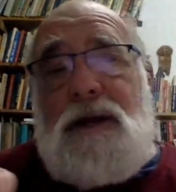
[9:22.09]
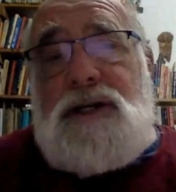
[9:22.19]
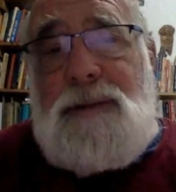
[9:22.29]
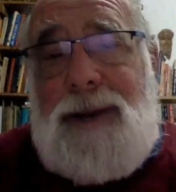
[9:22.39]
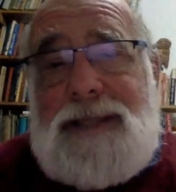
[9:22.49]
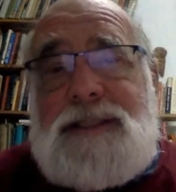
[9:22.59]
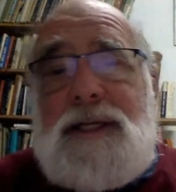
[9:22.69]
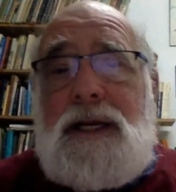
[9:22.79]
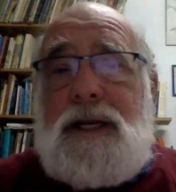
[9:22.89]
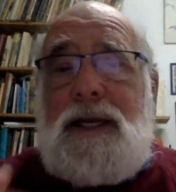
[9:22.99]

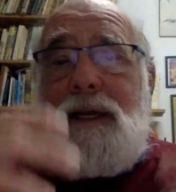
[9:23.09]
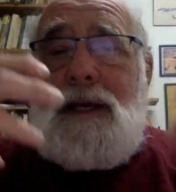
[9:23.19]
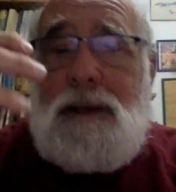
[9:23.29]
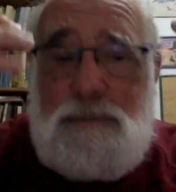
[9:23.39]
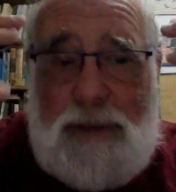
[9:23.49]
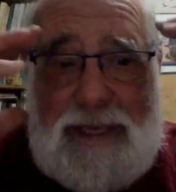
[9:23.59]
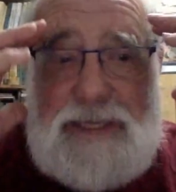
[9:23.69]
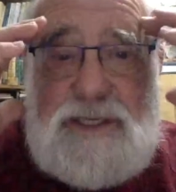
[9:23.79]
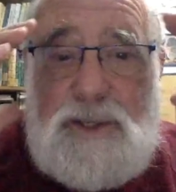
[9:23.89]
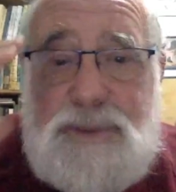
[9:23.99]
domestically,
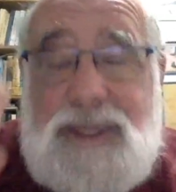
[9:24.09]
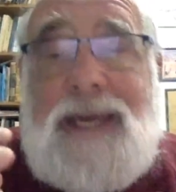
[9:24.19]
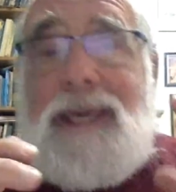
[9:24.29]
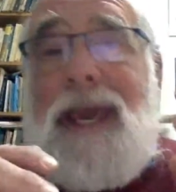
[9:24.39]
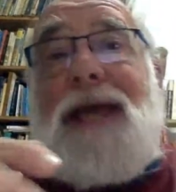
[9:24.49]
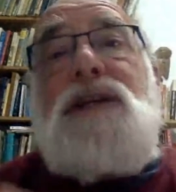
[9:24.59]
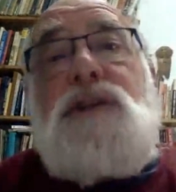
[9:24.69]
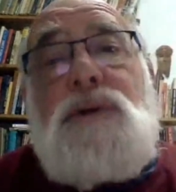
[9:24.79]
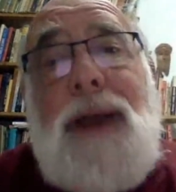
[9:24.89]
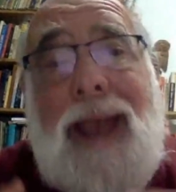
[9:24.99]
begin to think and
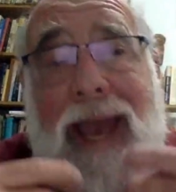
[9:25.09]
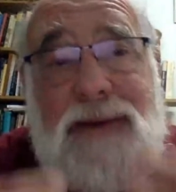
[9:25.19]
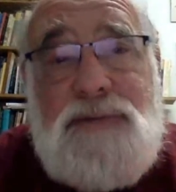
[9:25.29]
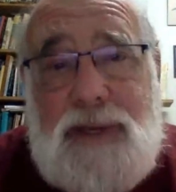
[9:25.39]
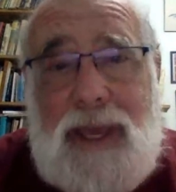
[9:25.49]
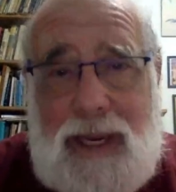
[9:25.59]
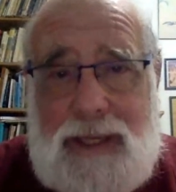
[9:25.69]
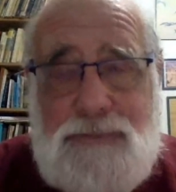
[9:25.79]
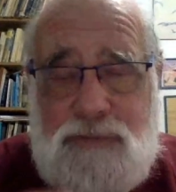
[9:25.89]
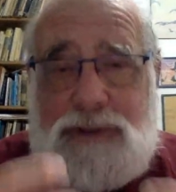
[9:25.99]
to advocate
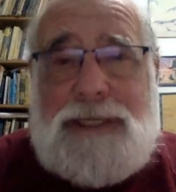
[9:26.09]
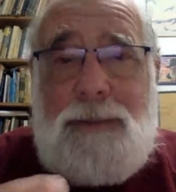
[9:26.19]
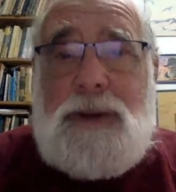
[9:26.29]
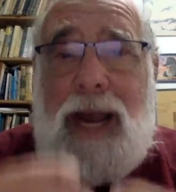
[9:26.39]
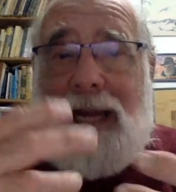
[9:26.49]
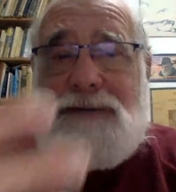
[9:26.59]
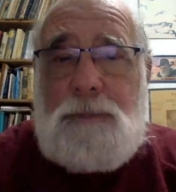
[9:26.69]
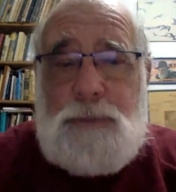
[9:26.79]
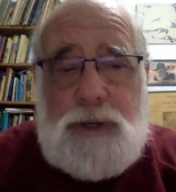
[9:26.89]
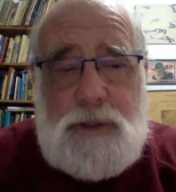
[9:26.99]
for some kind of a
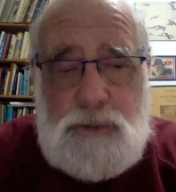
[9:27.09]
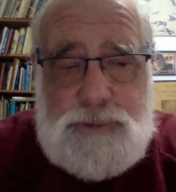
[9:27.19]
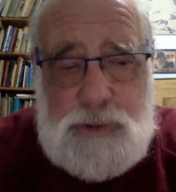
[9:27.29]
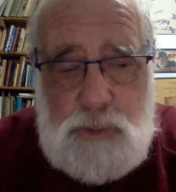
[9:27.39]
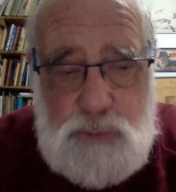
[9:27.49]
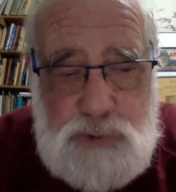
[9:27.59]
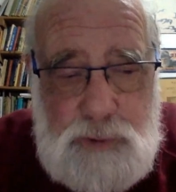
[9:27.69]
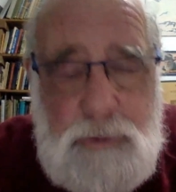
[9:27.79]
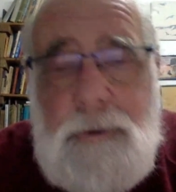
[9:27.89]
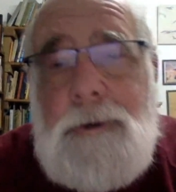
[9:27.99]
political solution.
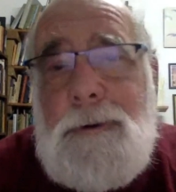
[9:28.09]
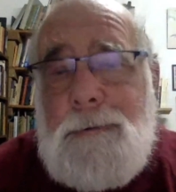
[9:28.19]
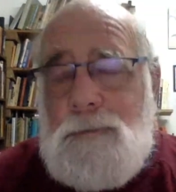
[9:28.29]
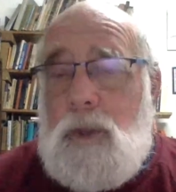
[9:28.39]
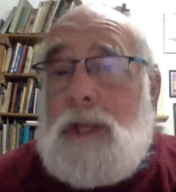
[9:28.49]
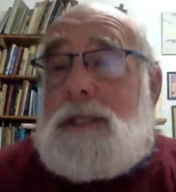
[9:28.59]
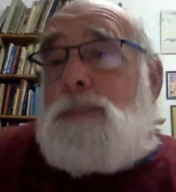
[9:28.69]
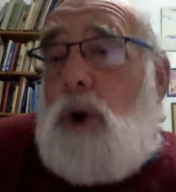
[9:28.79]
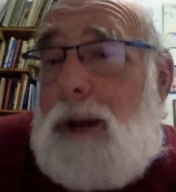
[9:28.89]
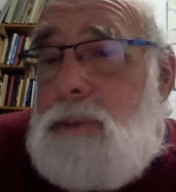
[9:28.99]
The
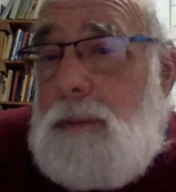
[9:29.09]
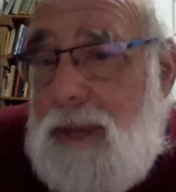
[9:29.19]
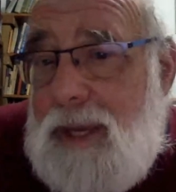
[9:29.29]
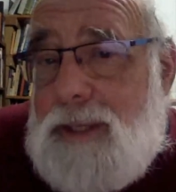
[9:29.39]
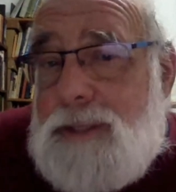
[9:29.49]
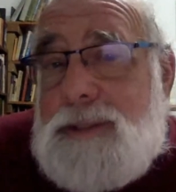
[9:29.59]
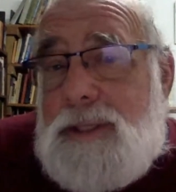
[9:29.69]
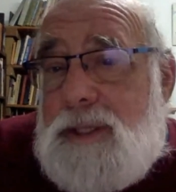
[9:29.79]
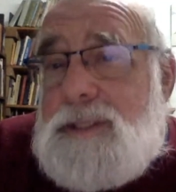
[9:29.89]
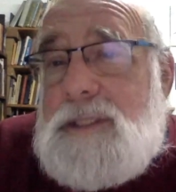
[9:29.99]
problem is,
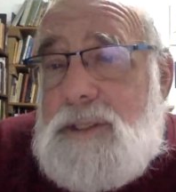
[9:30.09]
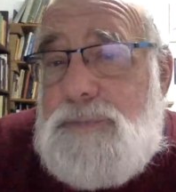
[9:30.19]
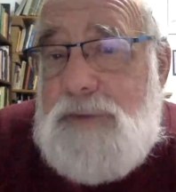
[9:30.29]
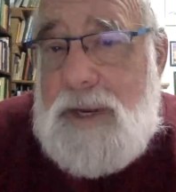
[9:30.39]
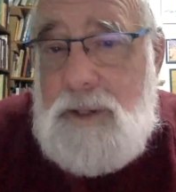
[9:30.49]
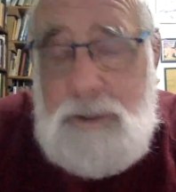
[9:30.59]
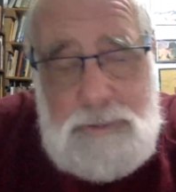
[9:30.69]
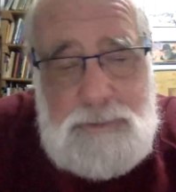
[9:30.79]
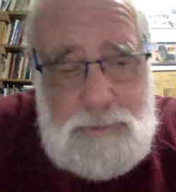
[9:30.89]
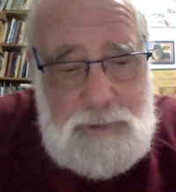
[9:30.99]
and this is the fatal
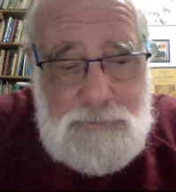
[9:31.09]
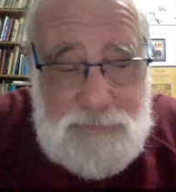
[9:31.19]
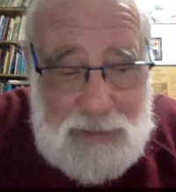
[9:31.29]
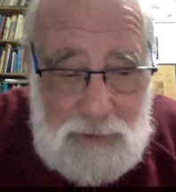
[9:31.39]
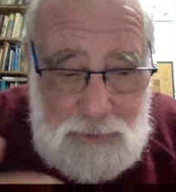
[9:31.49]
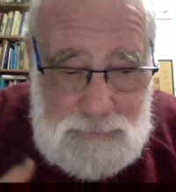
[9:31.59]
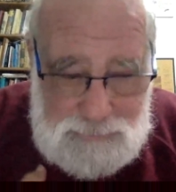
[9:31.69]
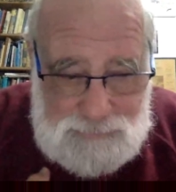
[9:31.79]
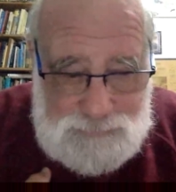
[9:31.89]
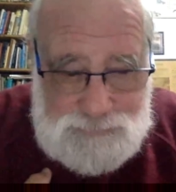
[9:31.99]

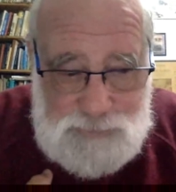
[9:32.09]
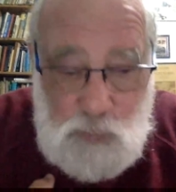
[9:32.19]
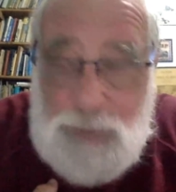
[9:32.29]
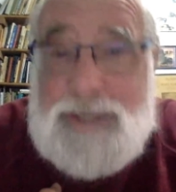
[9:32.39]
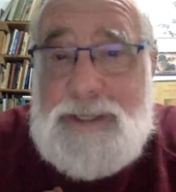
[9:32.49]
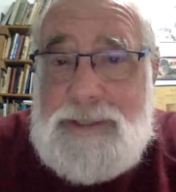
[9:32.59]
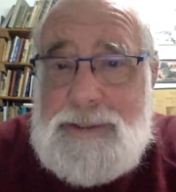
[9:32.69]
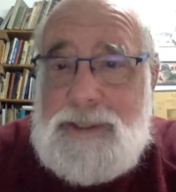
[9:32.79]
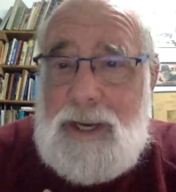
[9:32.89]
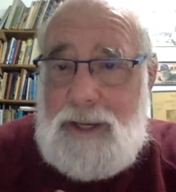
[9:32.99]
weakness
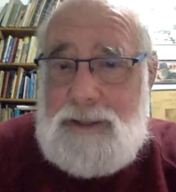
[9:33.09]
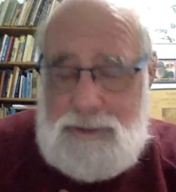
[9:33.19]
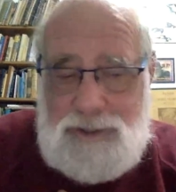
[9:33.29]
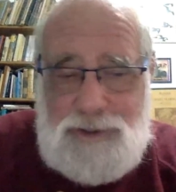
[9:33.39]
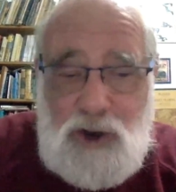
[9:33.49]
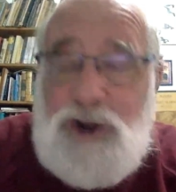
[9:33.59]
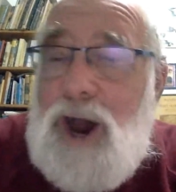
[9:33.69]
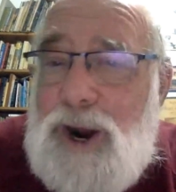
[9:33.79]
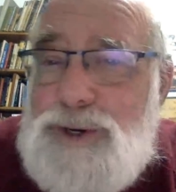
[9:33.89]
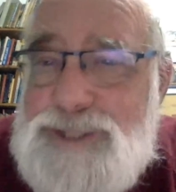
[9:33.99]
on
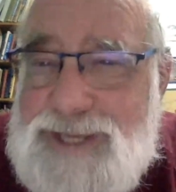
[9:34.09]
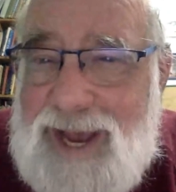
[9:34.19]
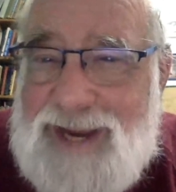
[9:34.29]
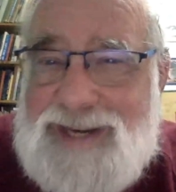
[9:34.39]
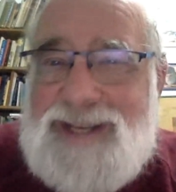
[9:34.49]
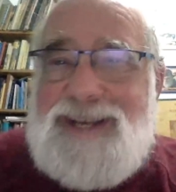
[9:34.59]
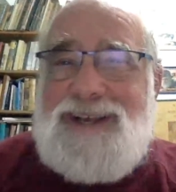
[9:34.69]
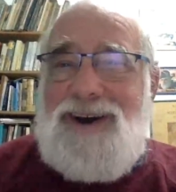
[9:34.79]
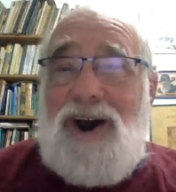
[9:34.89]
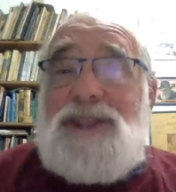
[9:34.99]
our side,
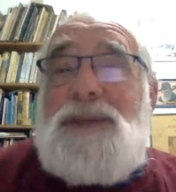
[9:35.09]
on